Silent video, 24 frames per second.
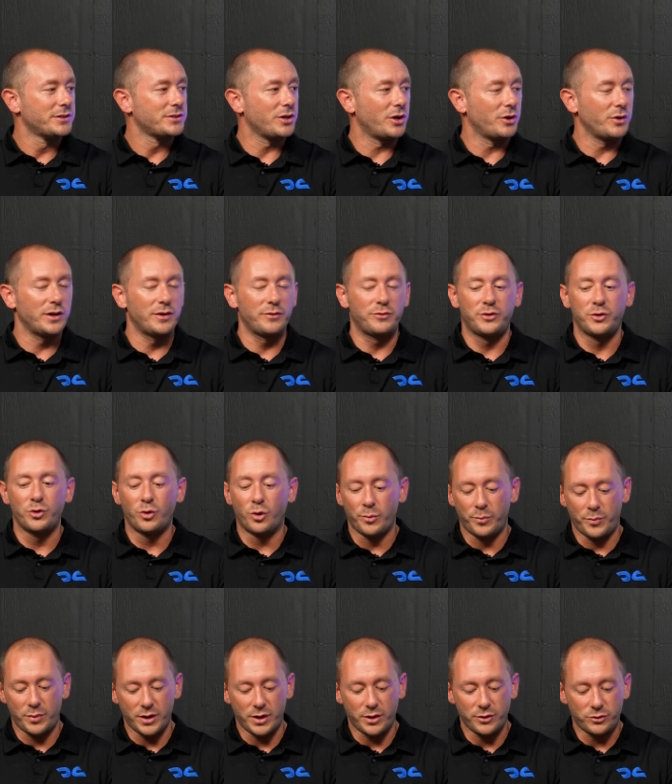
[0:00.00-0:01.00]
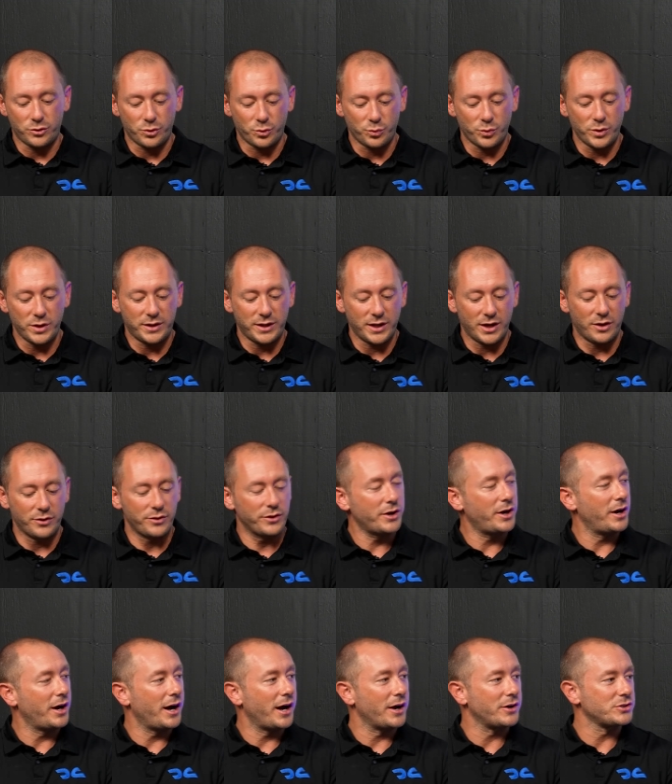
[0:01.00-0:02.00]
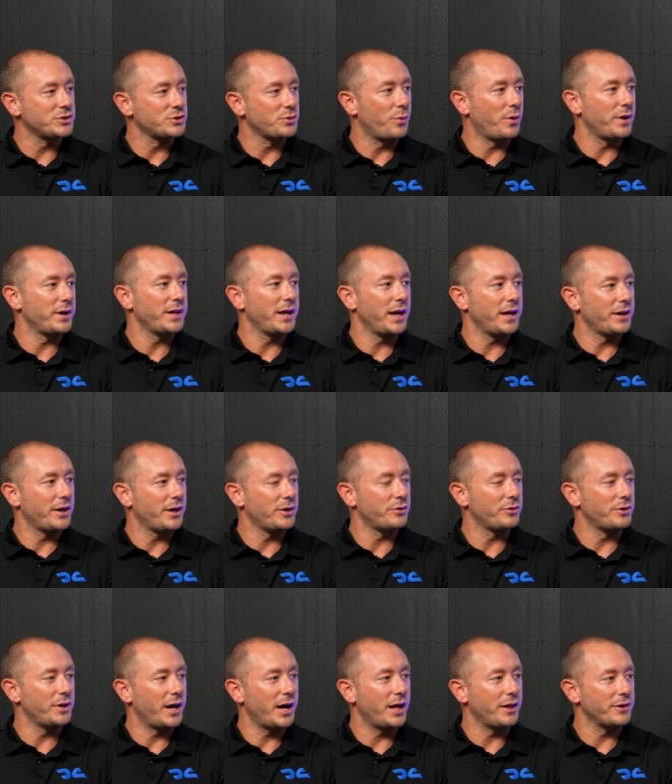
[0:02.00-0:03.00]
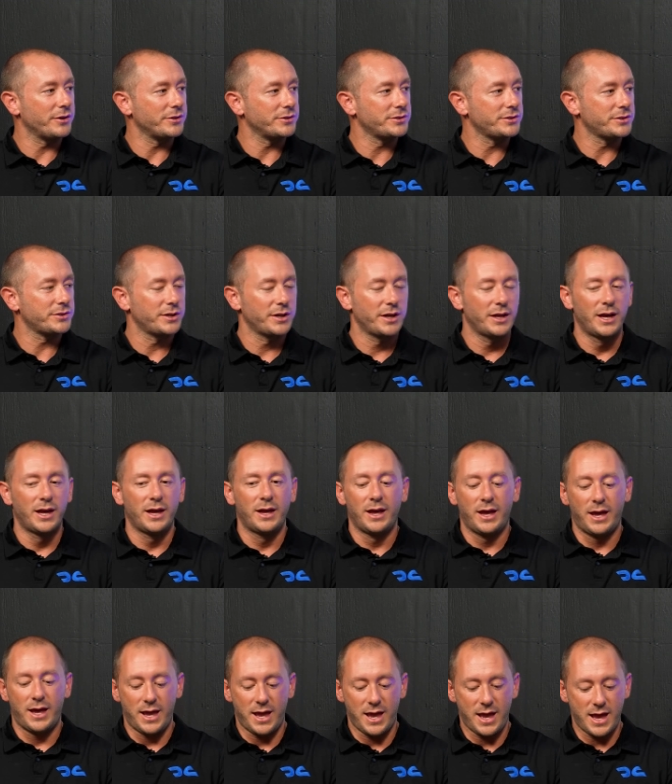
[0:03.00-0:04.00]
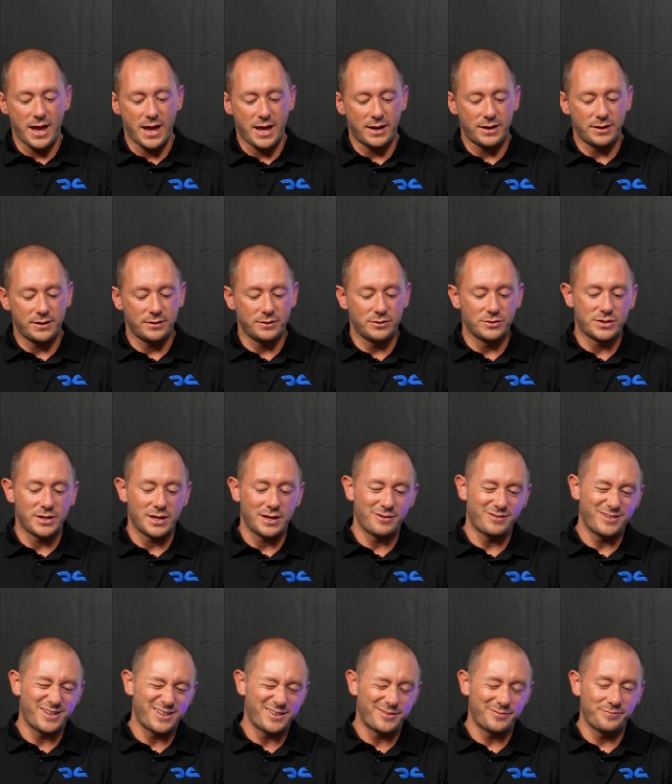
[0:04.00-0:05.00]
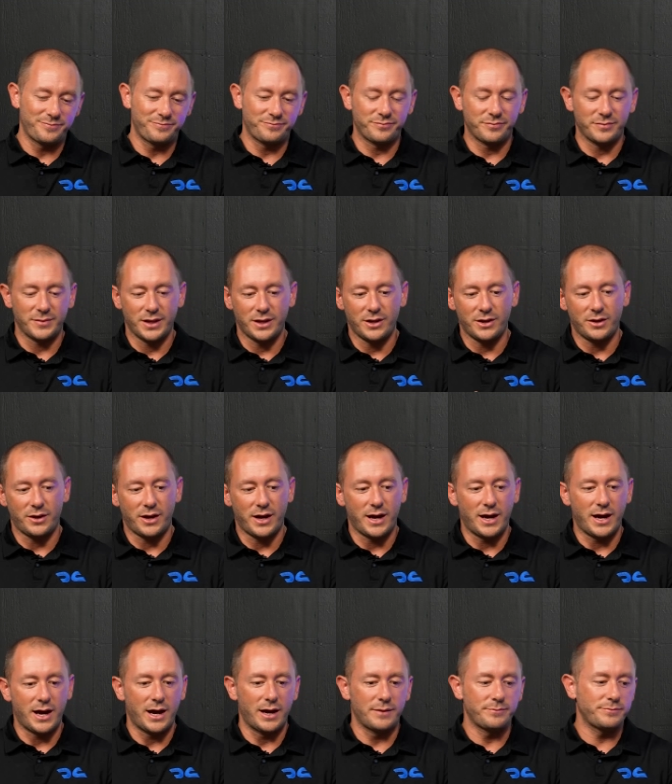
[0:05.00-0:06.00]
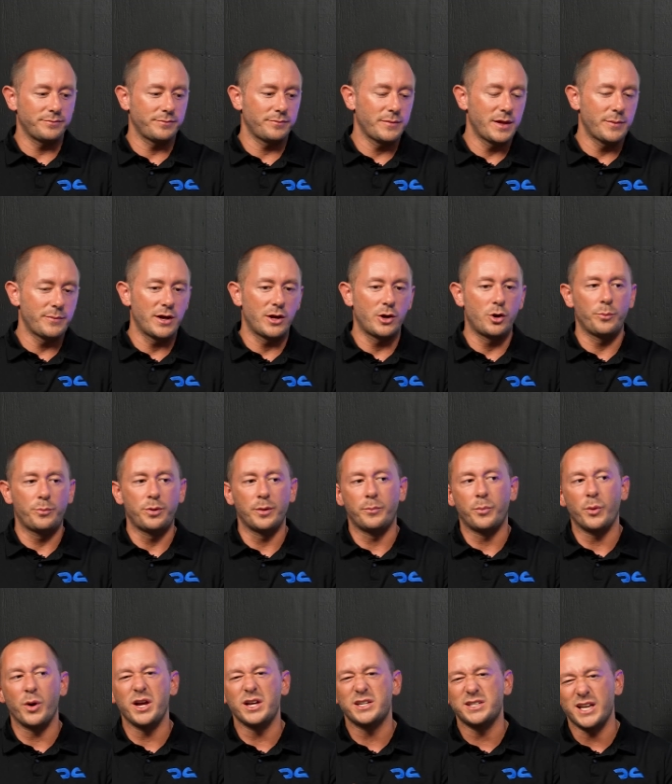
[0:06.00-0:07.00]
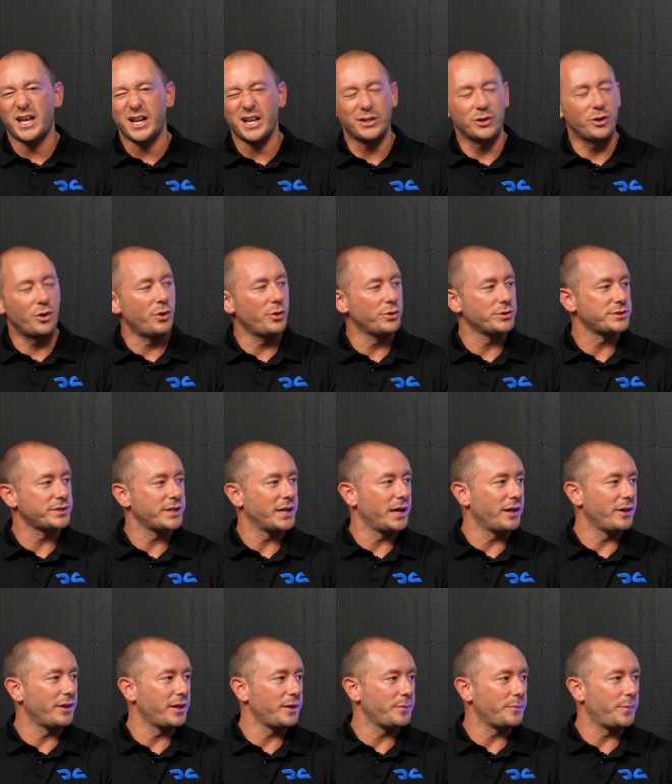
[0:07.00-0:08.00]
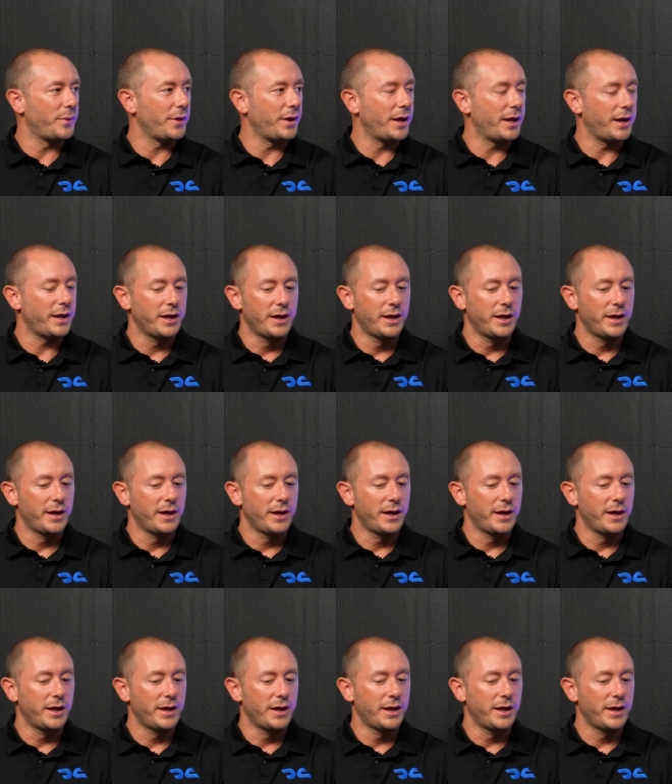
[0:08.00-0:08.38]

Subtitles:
So if your bill to retail the car is $2,800 and you say, well, maybe I don't put brakes on it to wholesale it, but